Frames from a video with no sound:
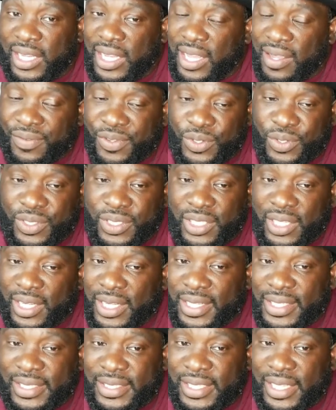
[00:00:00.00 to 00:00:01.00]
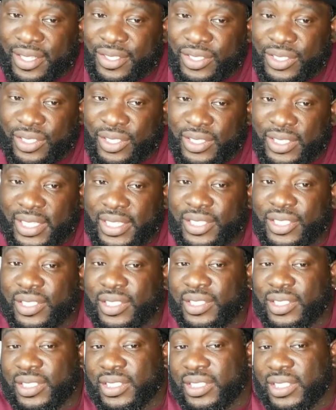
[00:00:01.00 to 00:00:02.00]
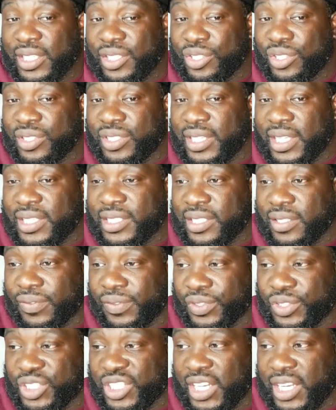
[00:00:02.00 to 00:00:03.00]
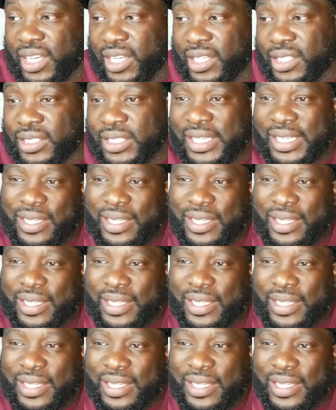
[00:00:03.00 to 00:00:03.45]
Having Oya in this house is your destiny. She said you're destined for change.